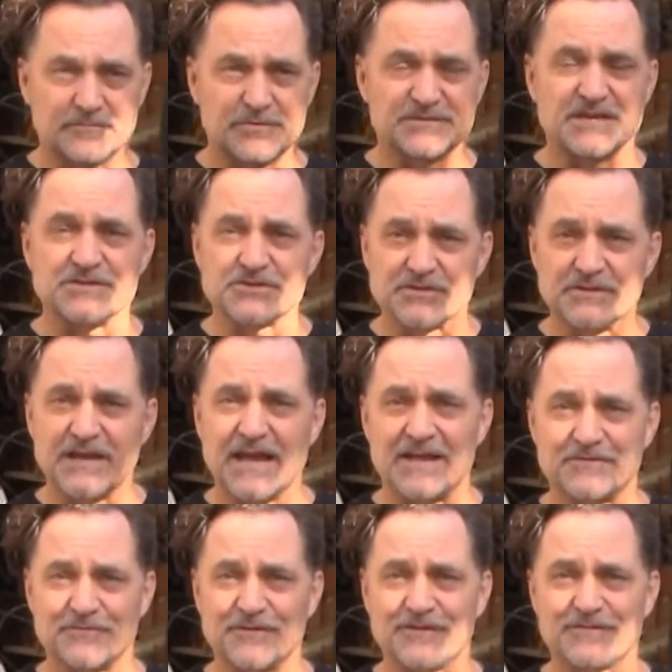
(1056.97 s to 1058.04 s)
potentially
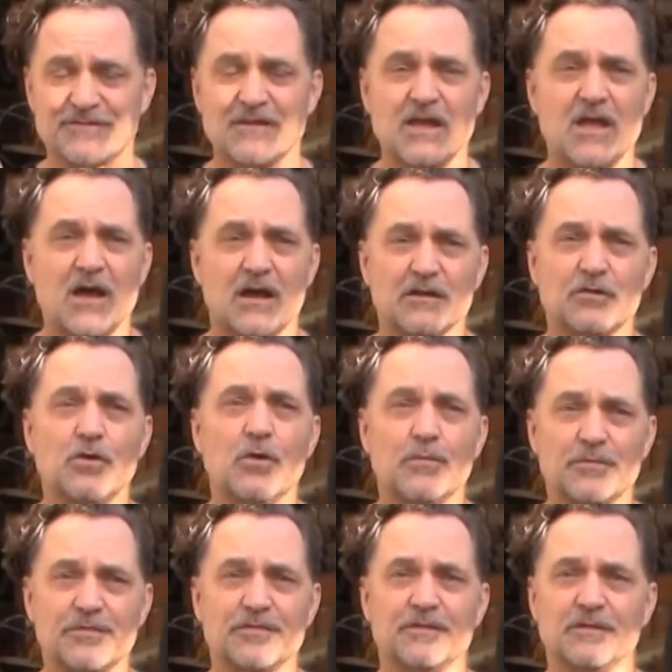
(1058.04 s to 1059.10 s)
hazardous, go
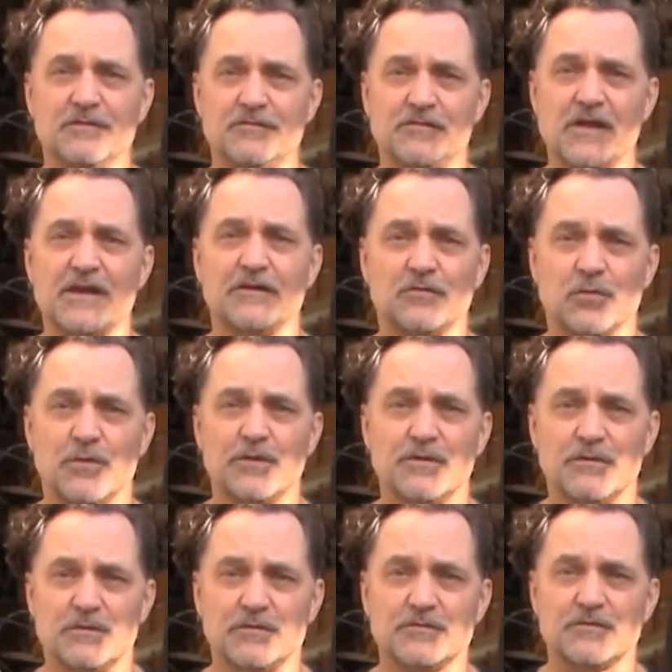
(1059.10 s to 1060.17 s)
with the
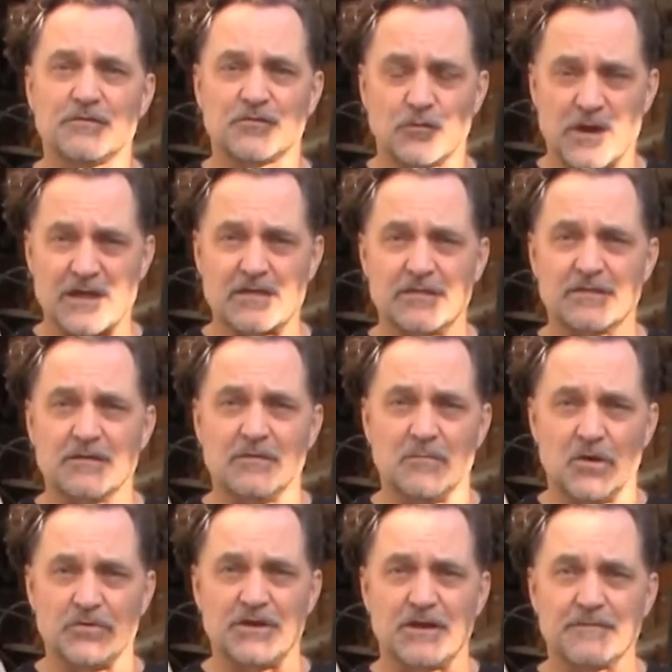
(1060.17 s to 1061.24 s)
janitorial strength
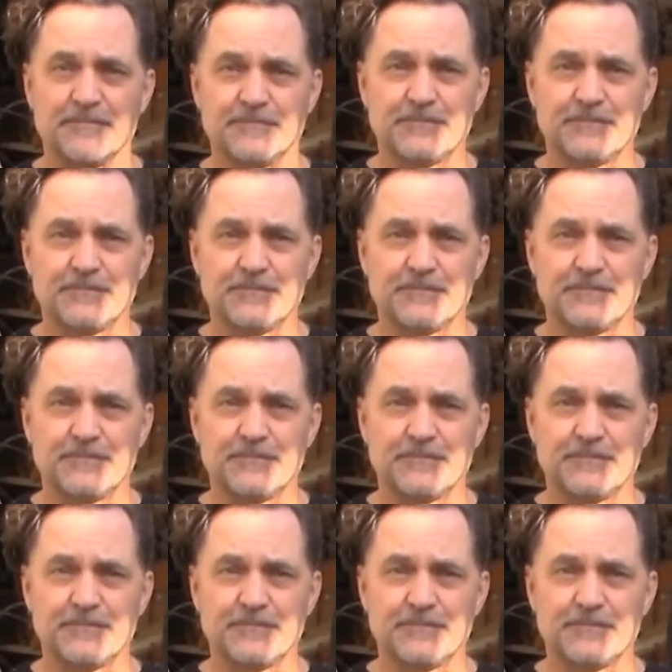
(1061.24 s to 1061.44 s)
ammonia.